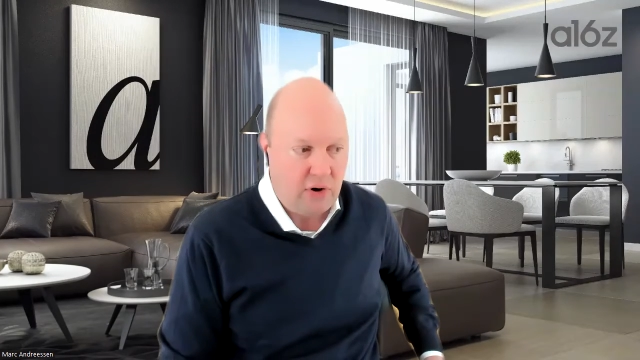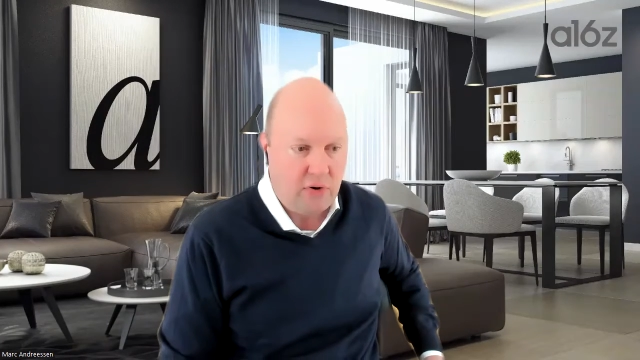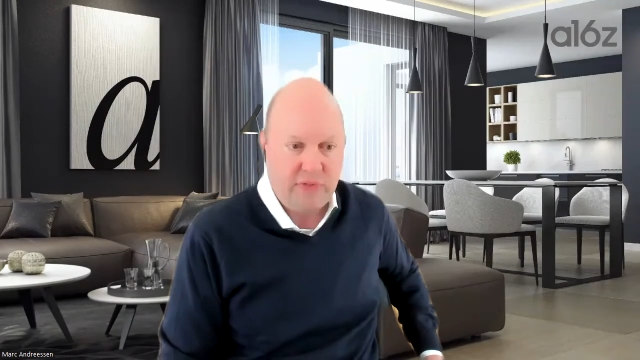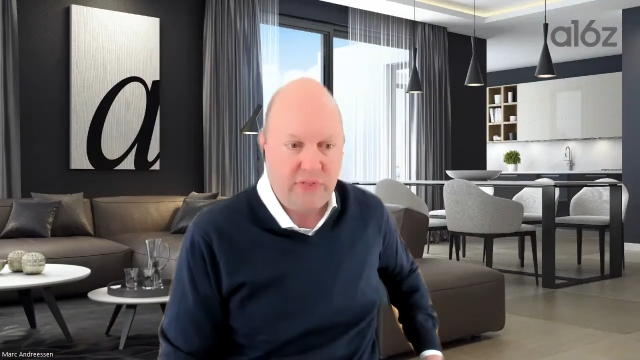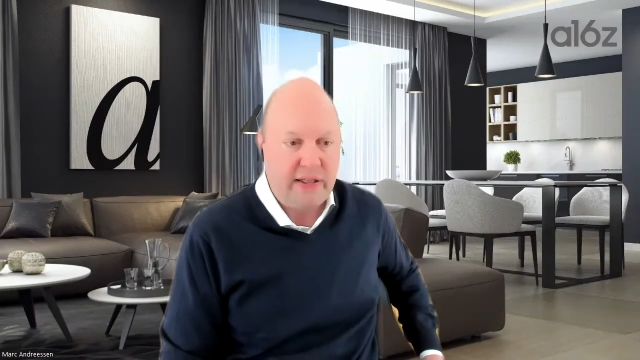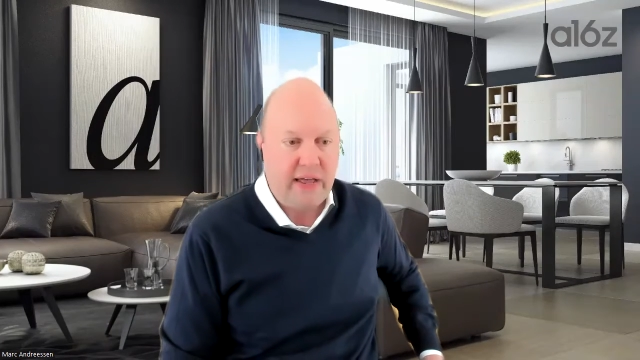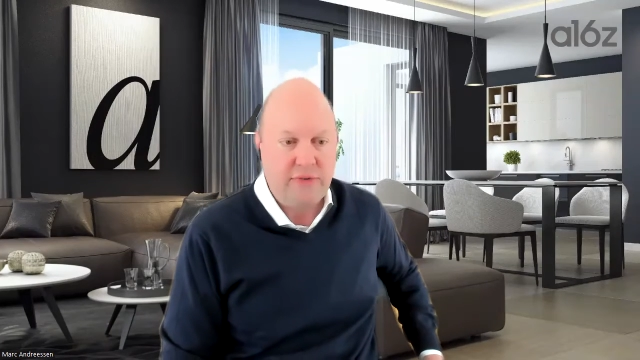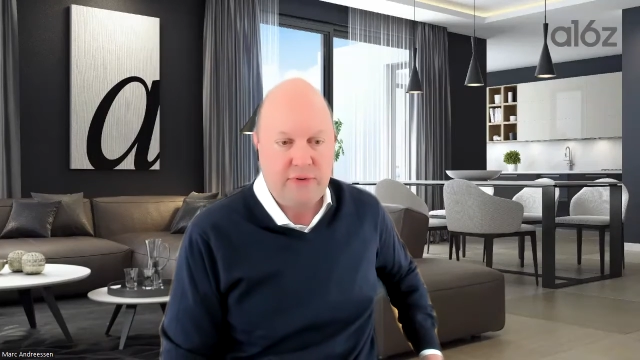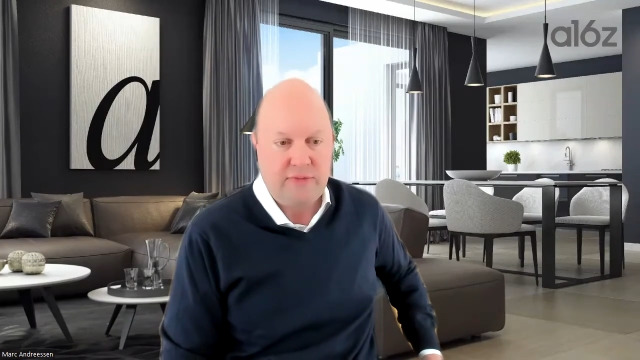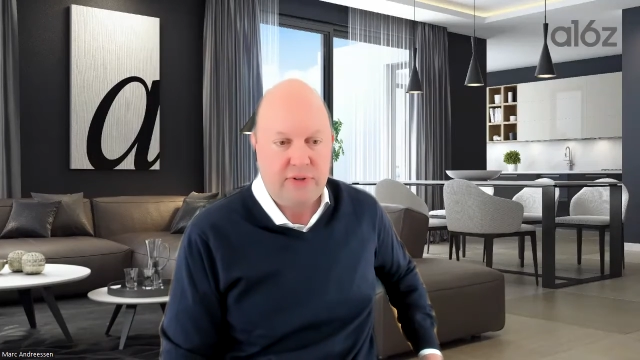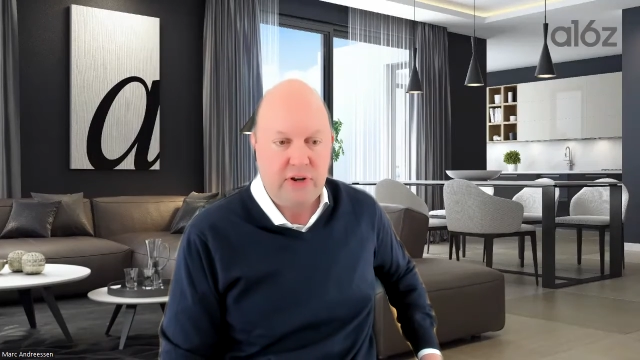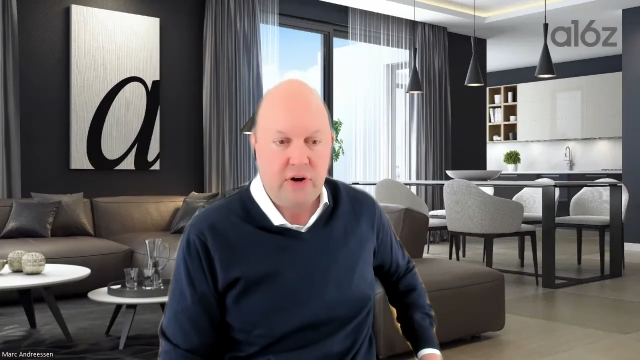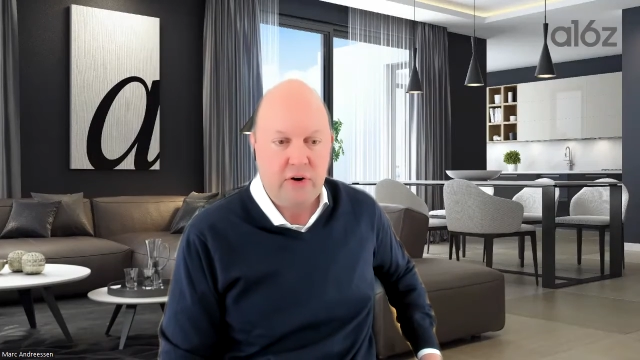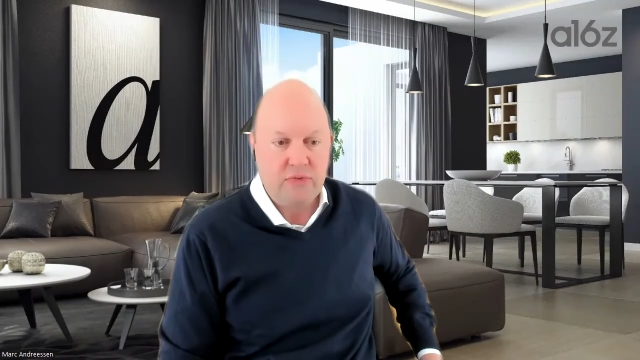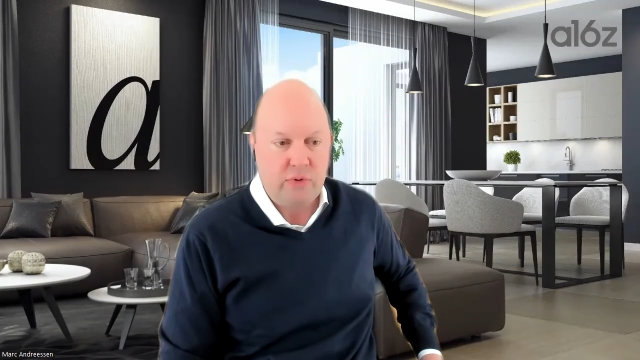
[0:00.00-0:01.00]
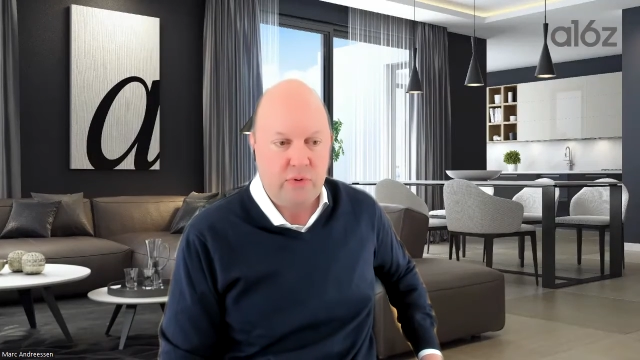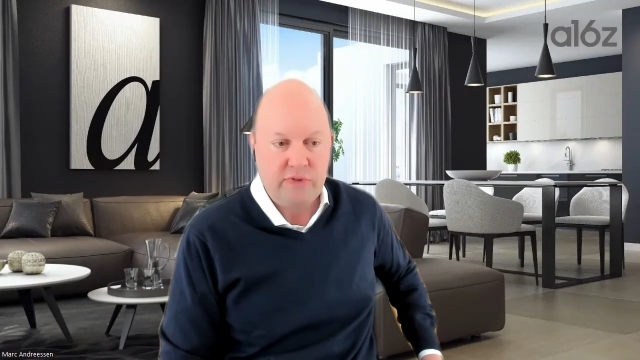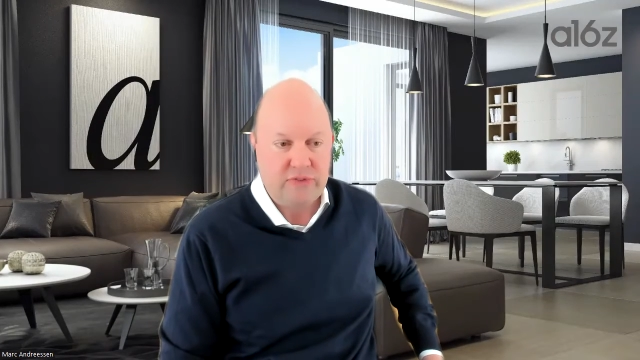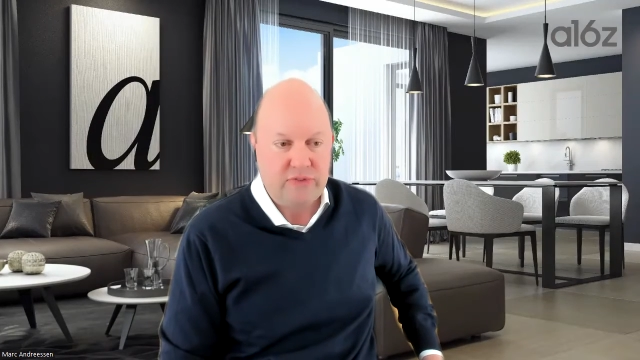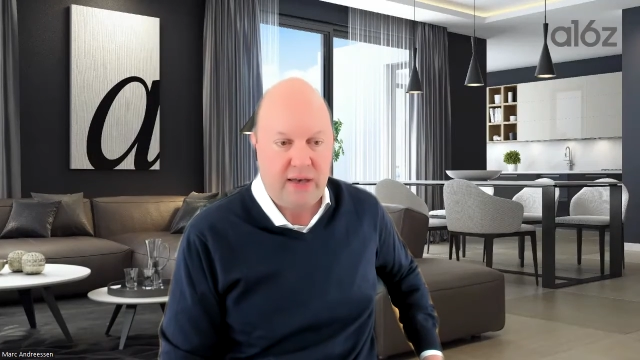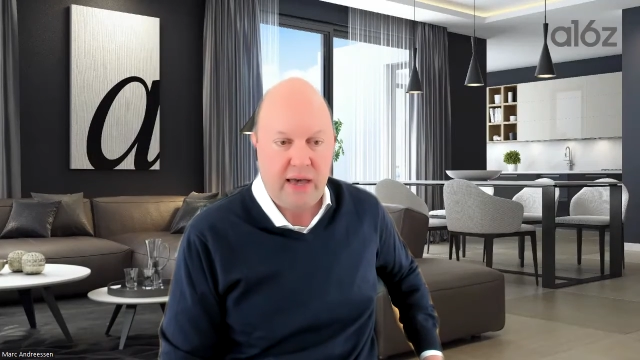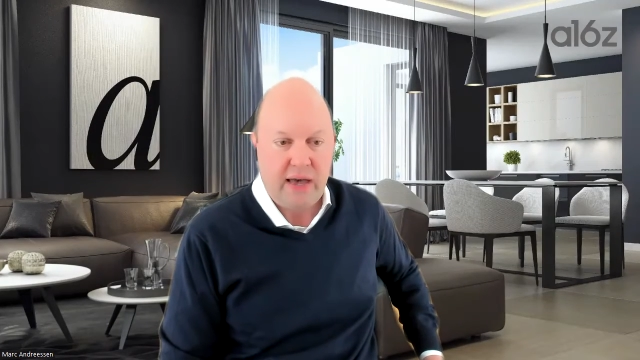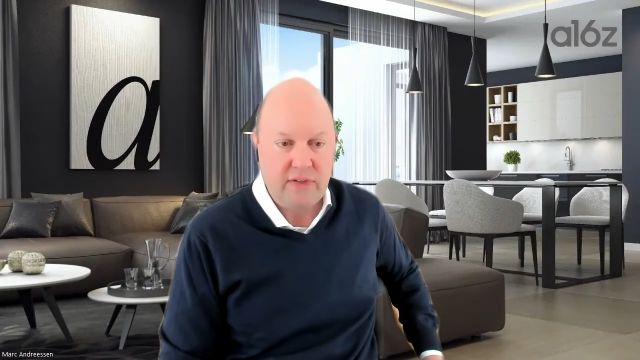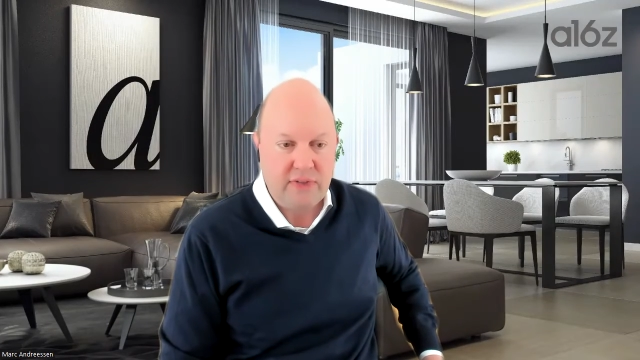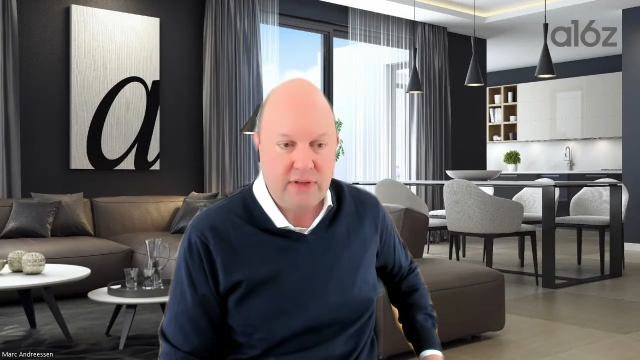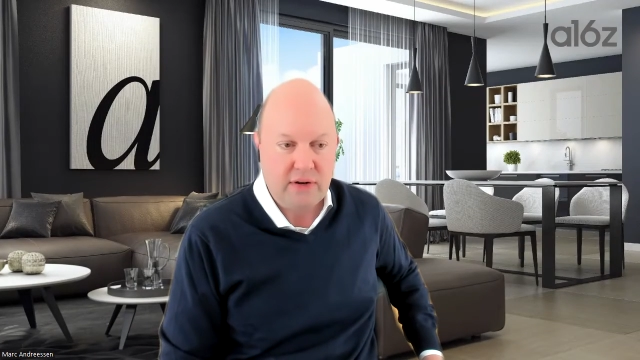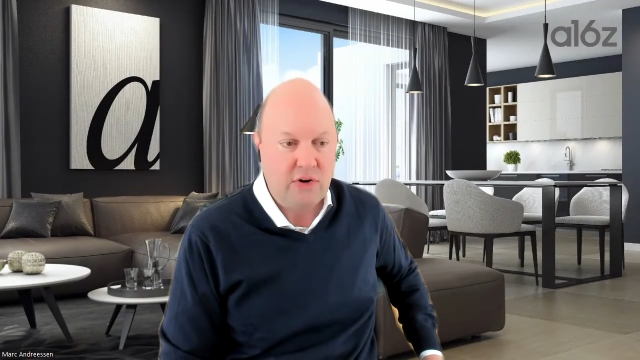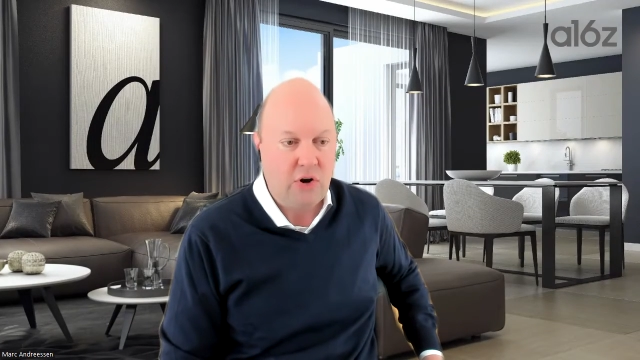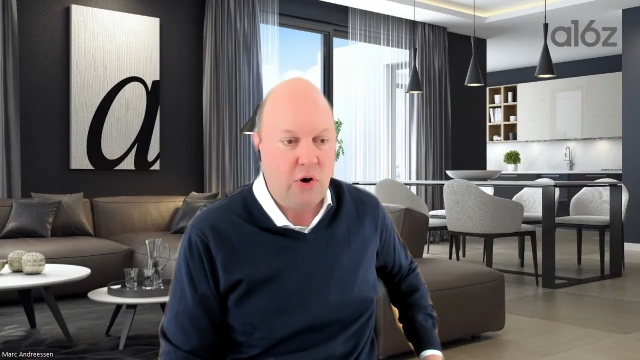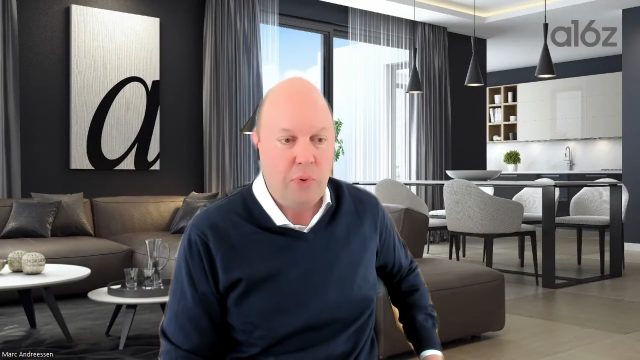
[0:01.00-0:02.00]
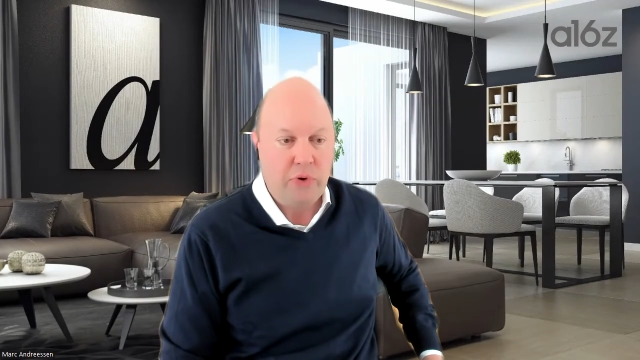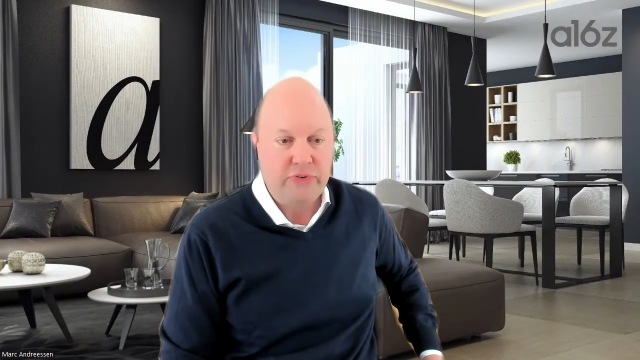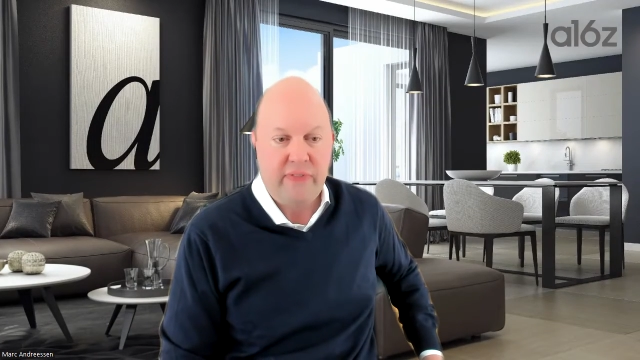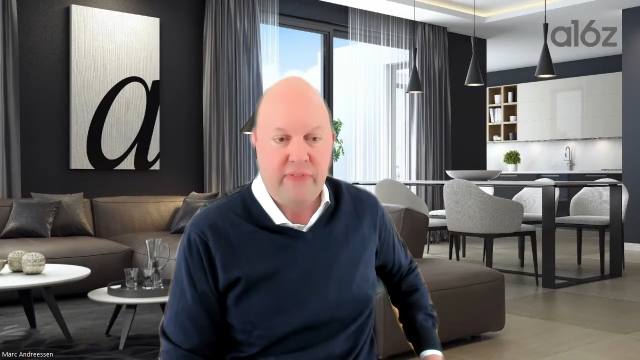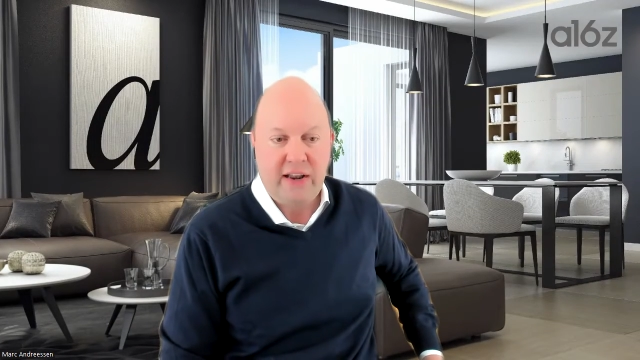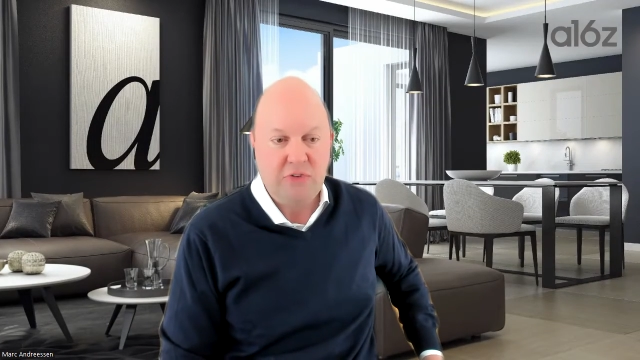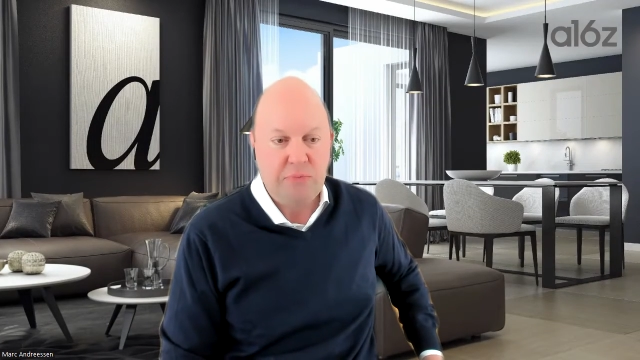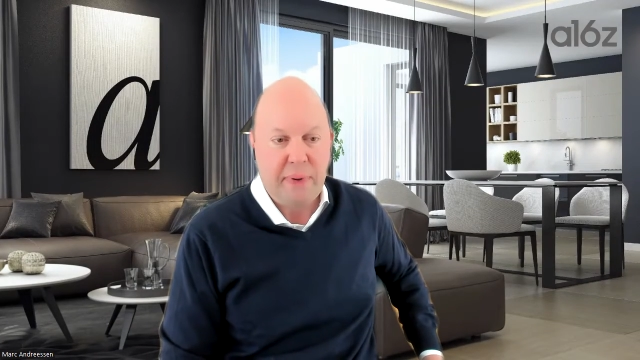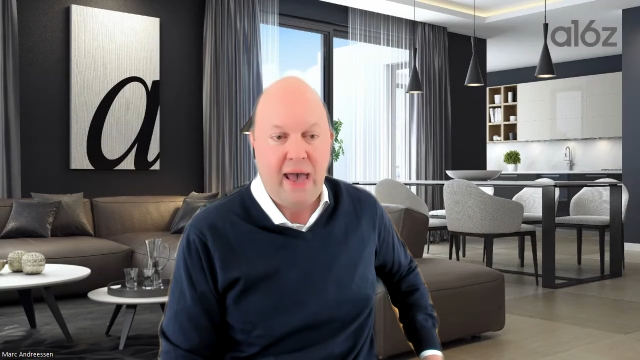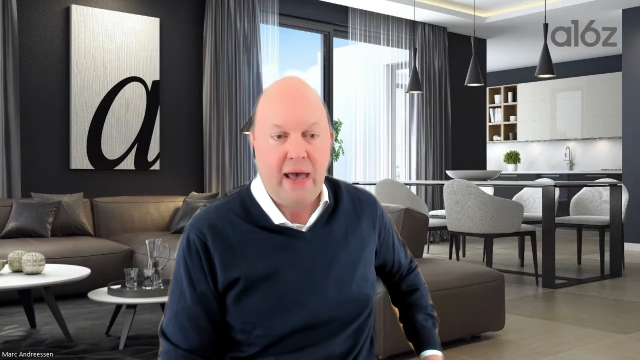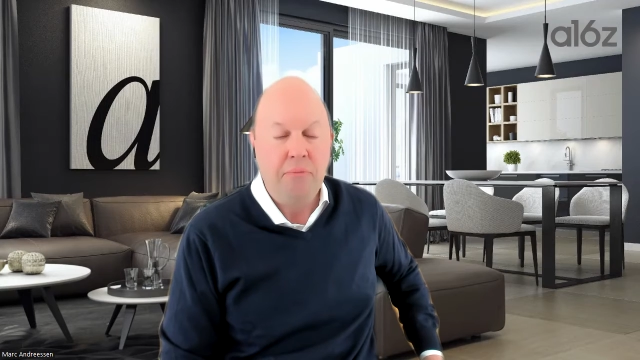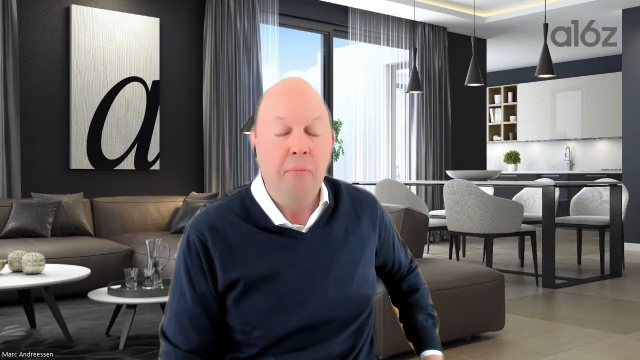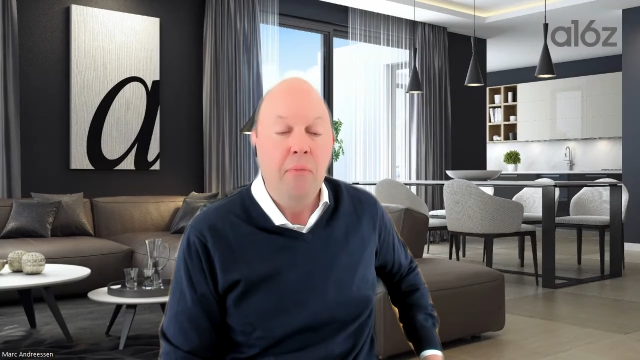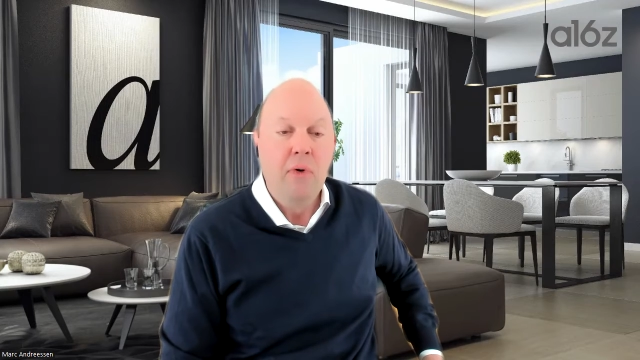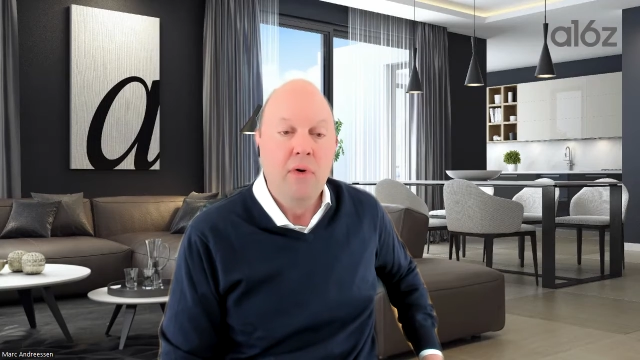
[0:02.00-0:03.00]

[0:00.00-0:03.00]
in the last 50 years, where we decided that most of that is bad.